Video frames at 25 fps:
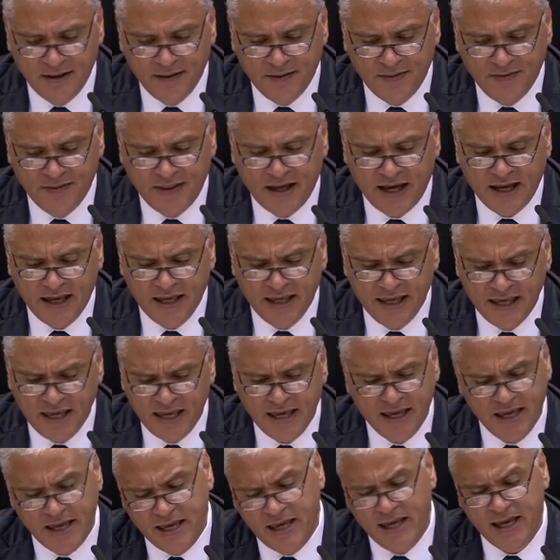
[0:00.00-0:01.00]
The
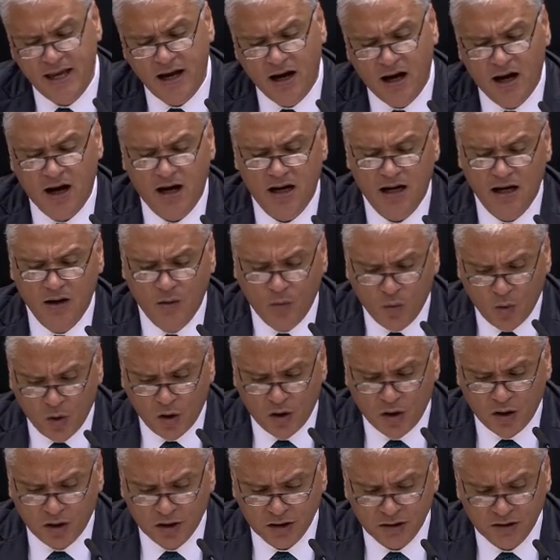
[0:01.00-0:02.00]
EER
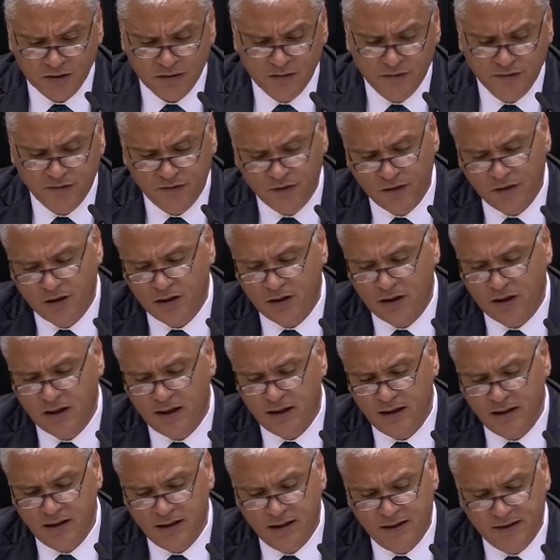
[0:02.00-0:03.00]
Award
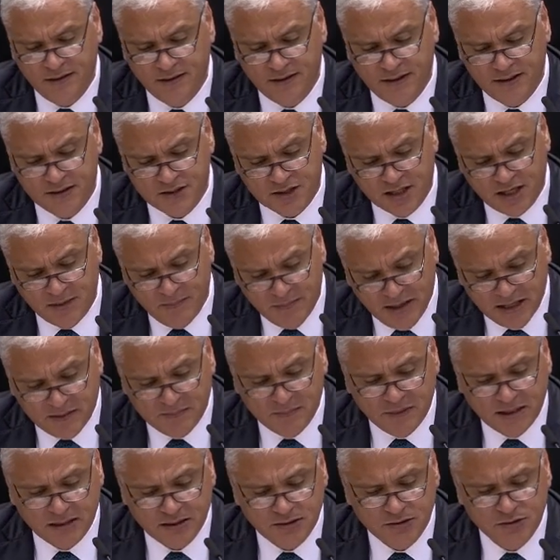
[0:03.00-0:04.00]
for its
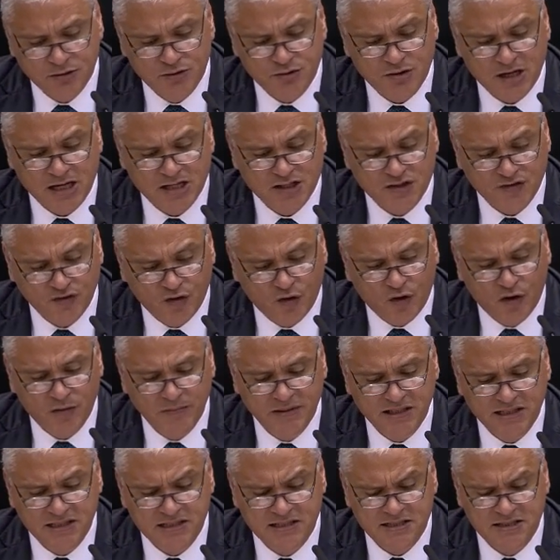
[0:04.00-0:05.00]
commitment to transform
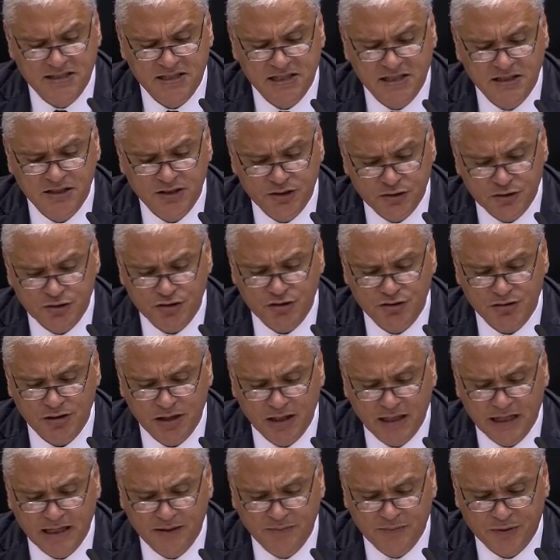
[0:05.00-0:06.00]
its
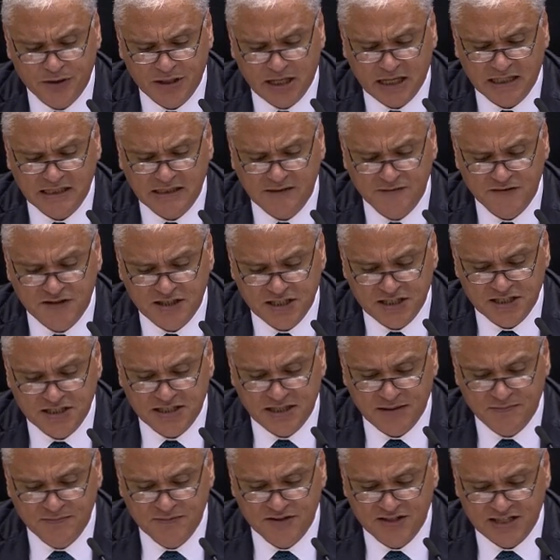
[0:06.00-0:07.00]
industrial and productive
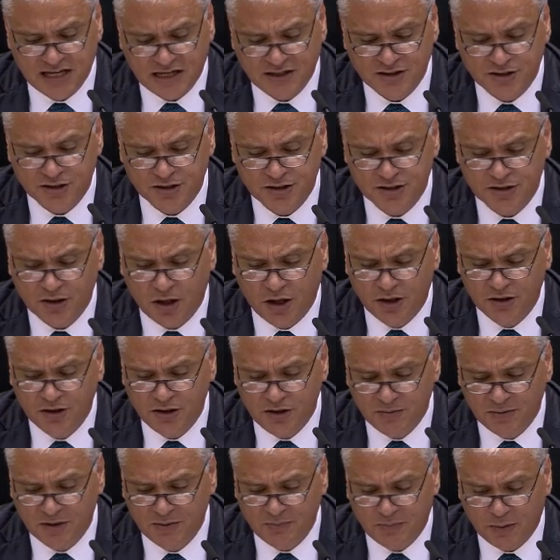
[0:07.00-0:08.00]
system centered on
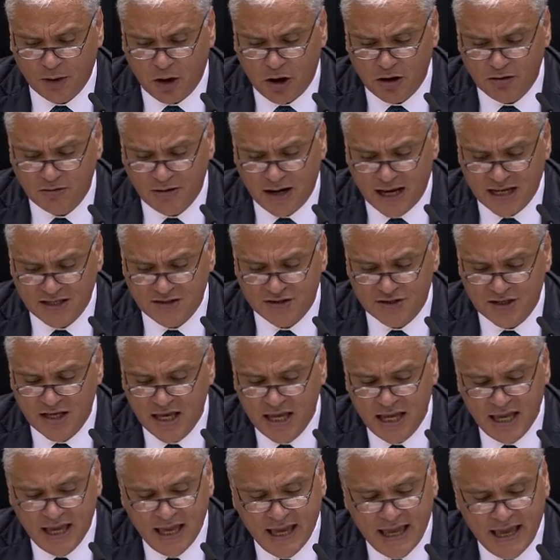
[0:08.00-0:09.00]
human progress
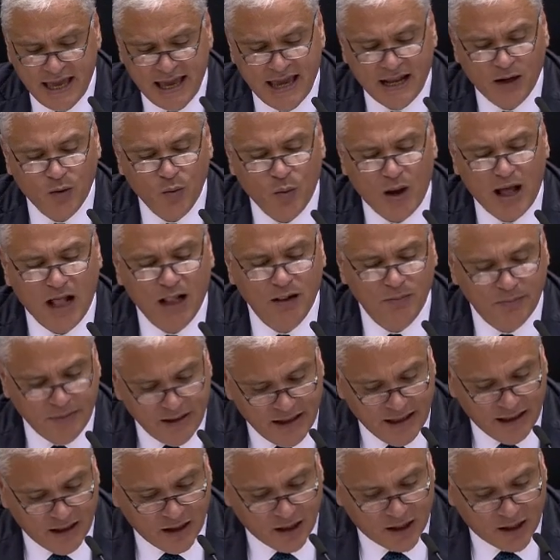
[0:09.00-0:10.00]
and well-being.